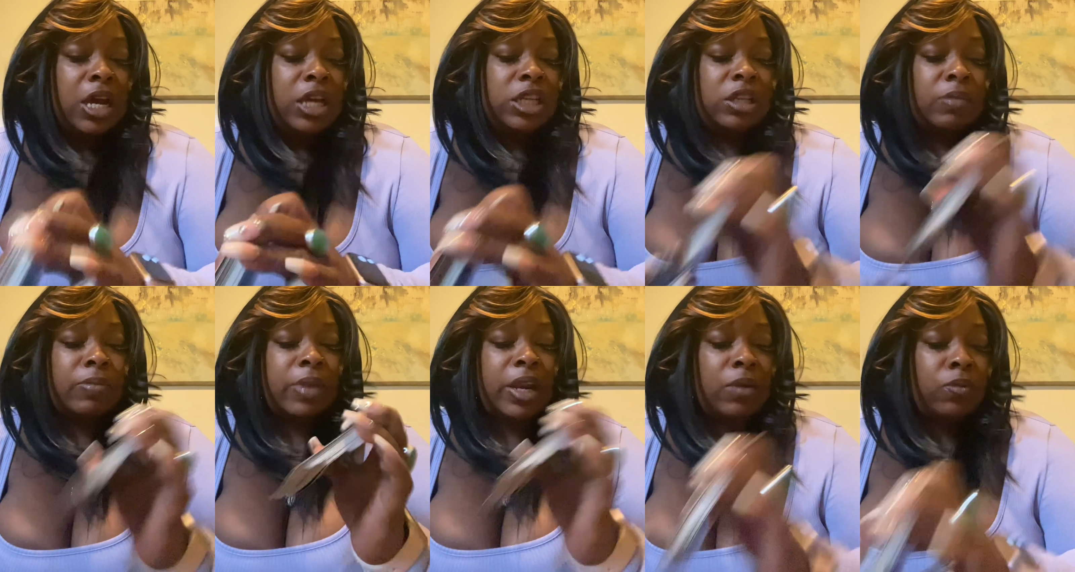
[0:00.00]

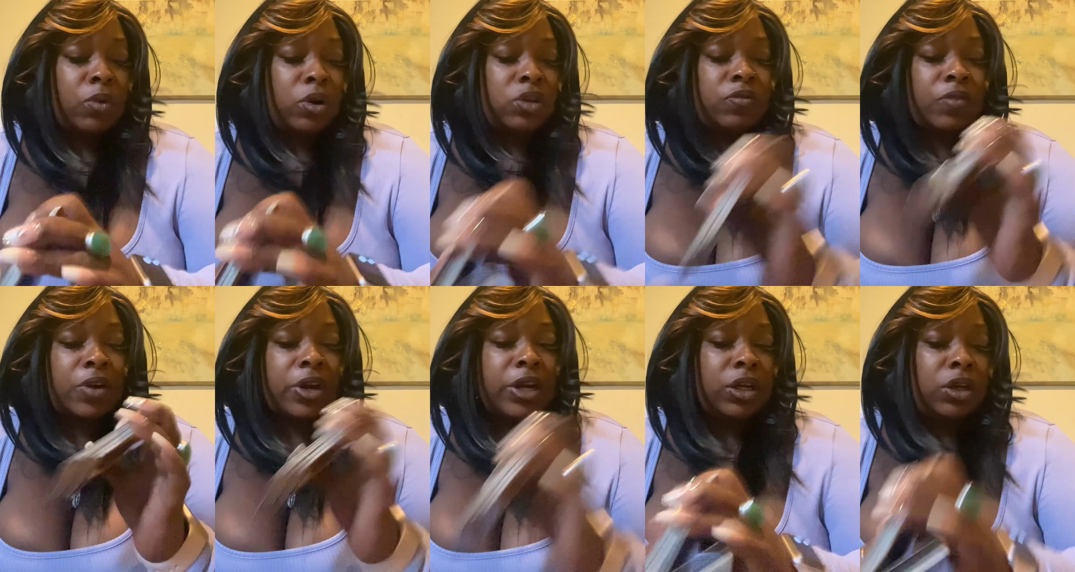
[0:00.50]
somebody works
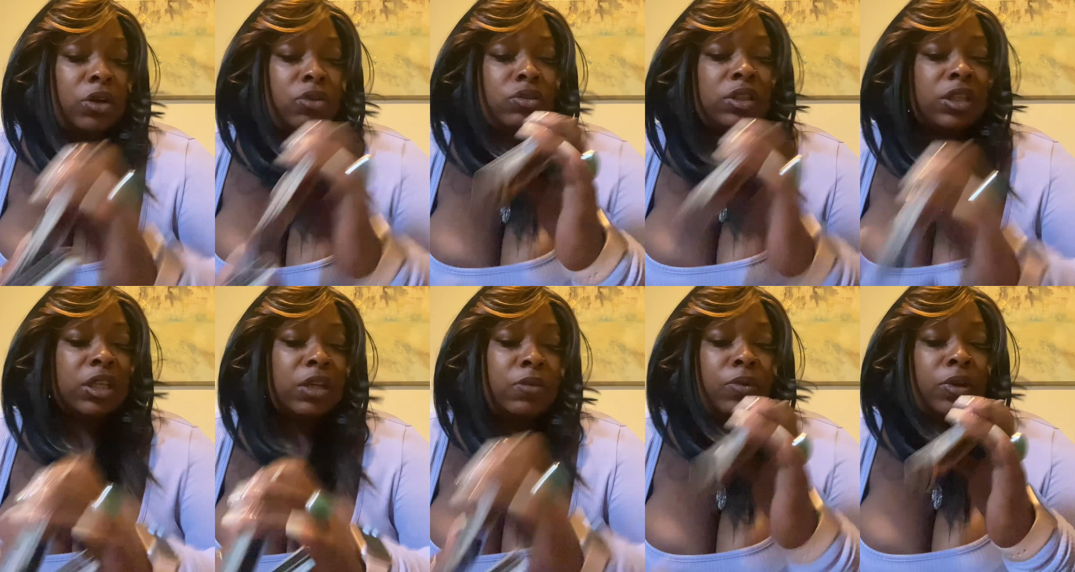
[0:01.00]
very
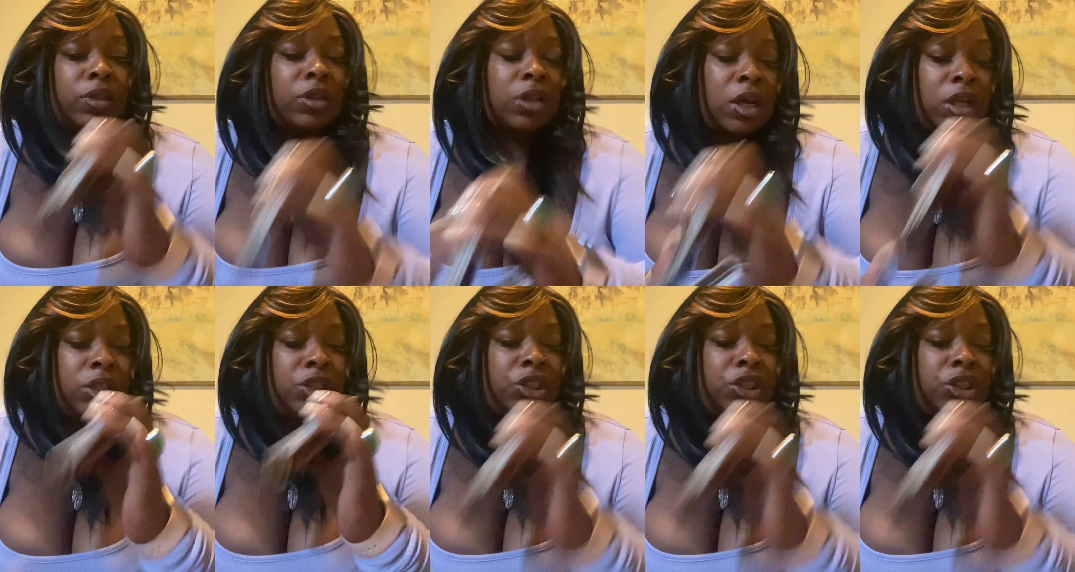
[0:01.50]
closely with uh,